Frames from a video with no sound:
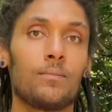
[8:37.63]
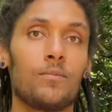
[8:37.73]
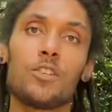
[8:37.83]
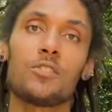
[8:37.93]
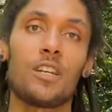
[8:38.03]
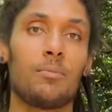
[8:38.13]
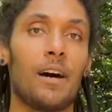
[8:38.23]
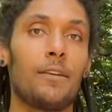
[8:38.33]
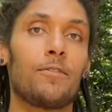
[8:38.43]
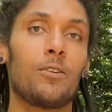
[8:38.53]
Just think
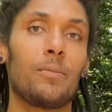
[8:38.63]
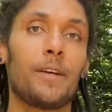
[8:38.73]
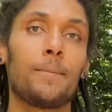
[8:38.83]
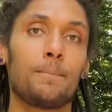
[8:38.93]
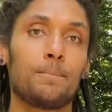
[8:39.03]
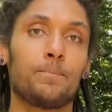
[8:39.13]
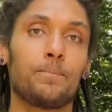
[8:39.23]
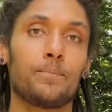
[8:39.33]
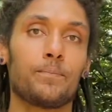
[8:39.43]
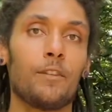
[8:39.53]
about it for a bit.
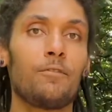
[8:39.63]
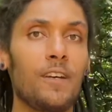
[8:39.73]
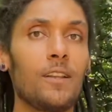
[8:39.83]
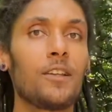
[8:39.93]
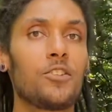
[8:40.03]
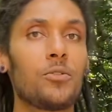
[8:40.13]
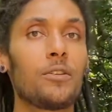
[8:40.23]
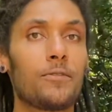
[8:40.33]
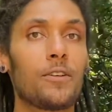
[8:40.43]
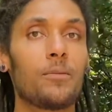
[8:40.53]
Feel into
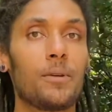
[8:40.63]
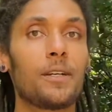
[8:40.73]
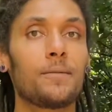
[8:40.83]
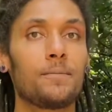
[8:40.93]
it for a bit.